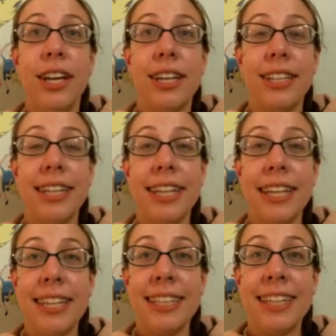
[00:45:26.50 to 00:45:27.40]
click
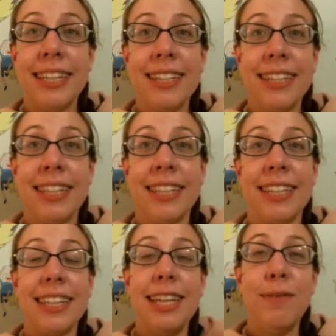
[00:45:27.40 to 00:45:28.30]
in there and
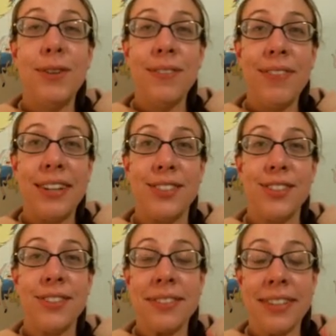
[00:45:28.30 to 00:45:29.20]
then keep your mouse
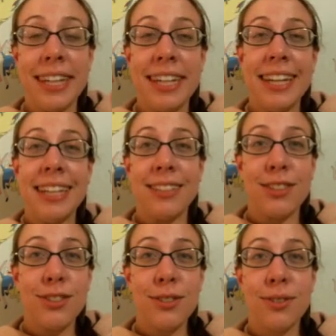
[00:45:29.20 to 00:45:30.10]
over it and
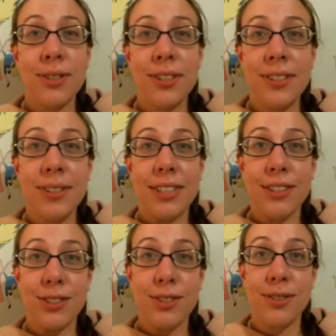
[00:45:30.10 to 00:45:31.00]
scroll with
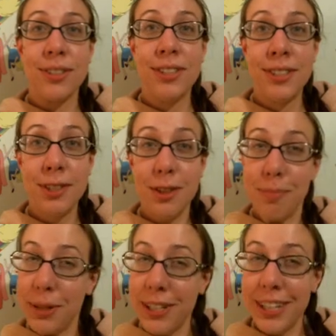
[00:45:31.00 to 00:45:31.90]
your scroll
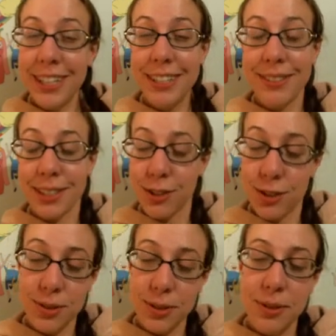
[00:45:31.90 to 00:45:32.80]
bar, with your
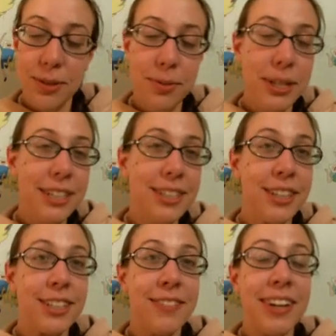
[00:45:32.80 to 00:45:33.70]
scroll wheel
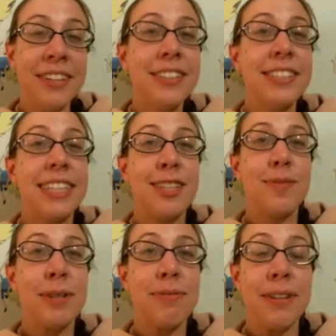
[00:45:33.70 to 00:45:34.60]
on your mouse. That's
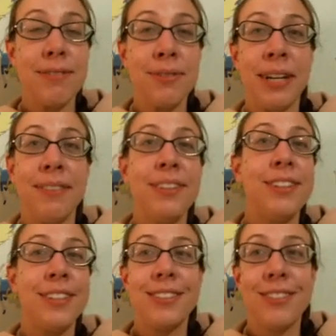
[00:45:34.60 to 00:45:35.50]
my favorite way. But you
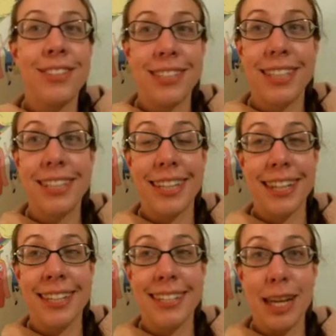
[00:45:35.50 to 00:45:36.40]
can also just click
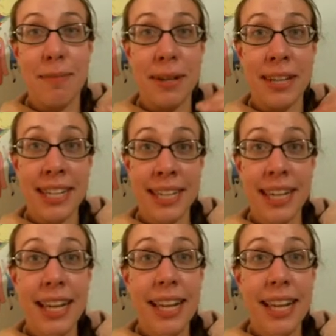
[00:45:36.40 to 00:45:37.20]
and type in.